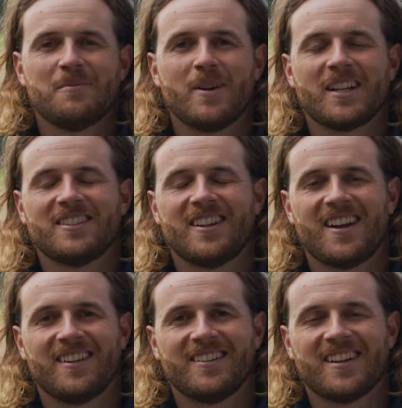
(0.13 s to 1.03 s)
Max
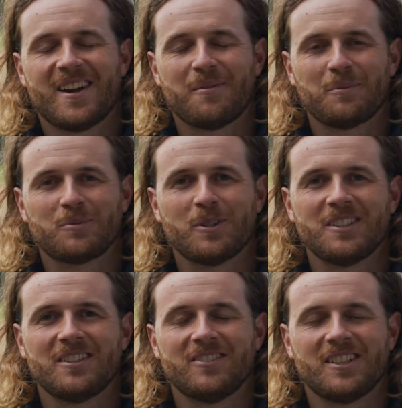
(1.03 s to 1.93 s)
Adoud. I'm
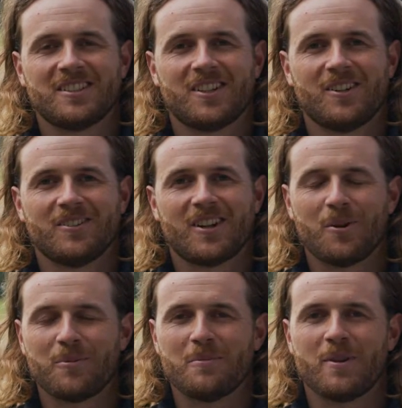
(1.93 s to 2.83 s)
27 years old,
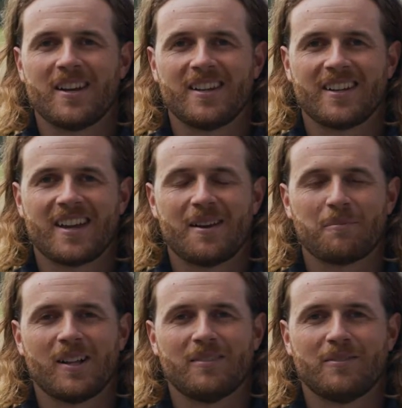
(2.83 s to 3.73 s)
open the batting and
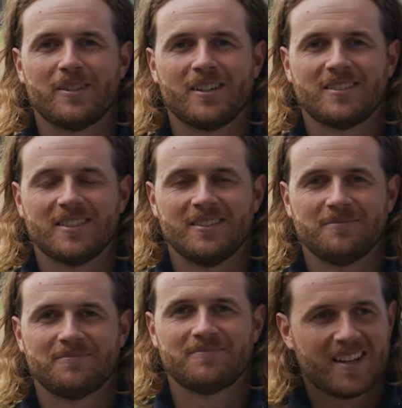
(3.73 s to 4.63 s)
play for
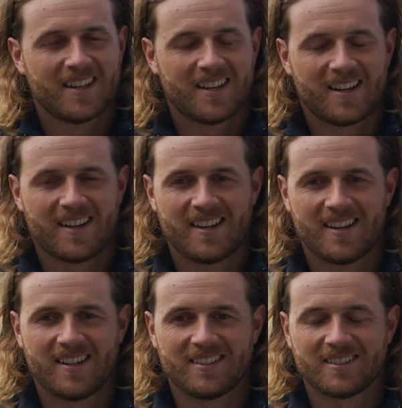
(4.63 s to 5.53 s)

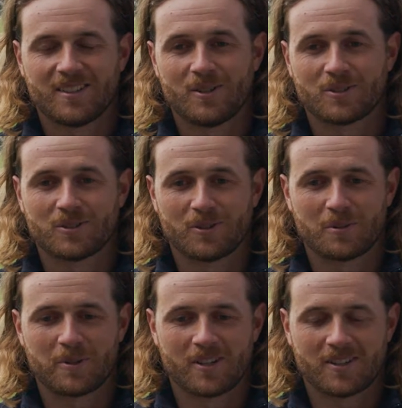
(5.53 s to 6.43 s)
VOC. It's a long story, to
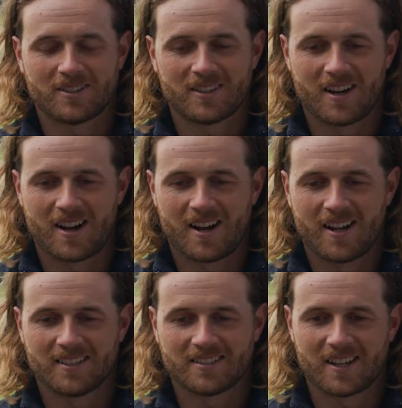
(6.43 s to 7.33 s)
be honest.
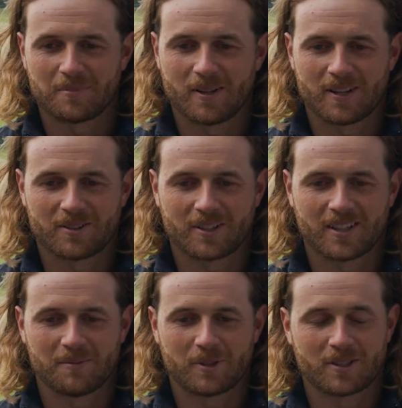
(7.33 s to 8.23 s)
I started playing
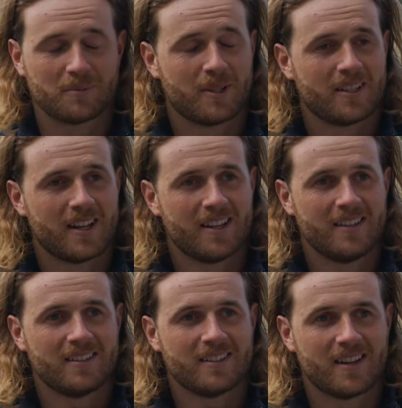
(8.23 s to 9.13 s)
cricket because of my dad.
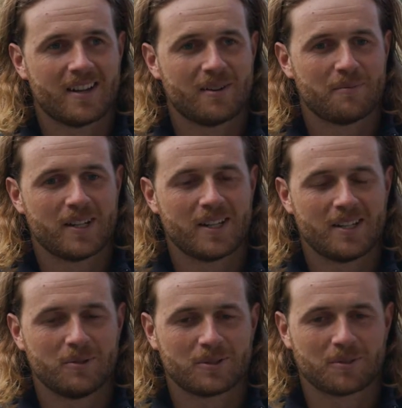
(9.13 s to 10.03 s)

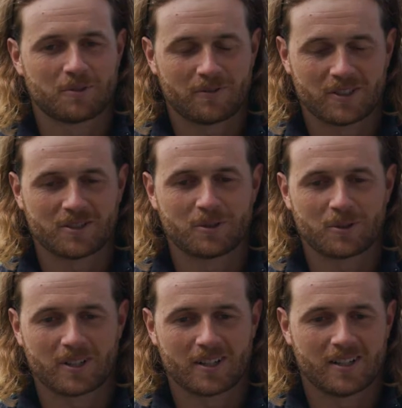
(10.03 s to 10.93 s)
He was a professional
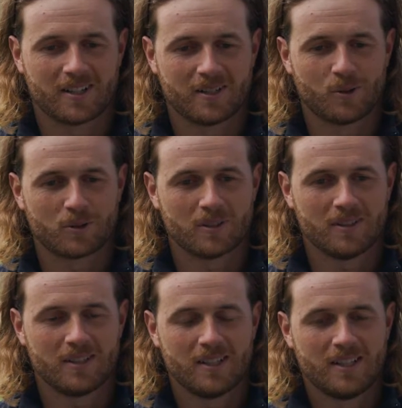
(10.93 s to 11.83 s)
cricketer in Auckland,
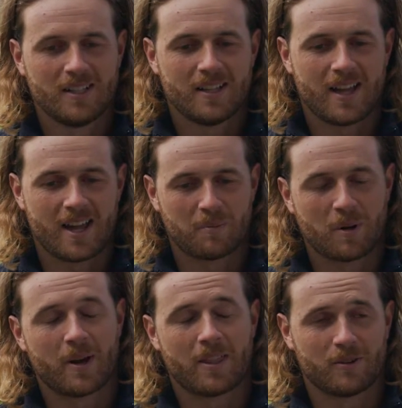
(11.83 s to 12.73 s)
and my
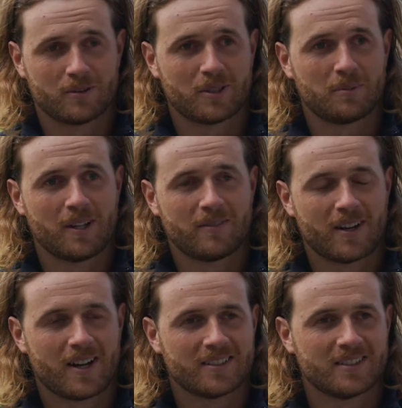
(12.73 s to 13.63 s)
mother also played for
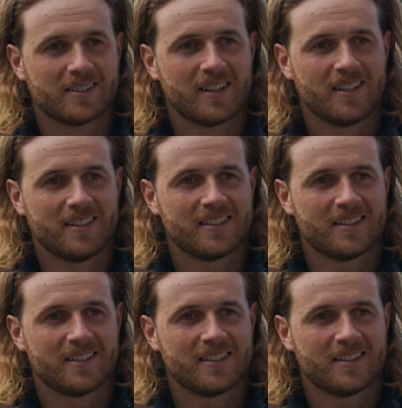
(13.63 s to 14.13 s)
Harsusay.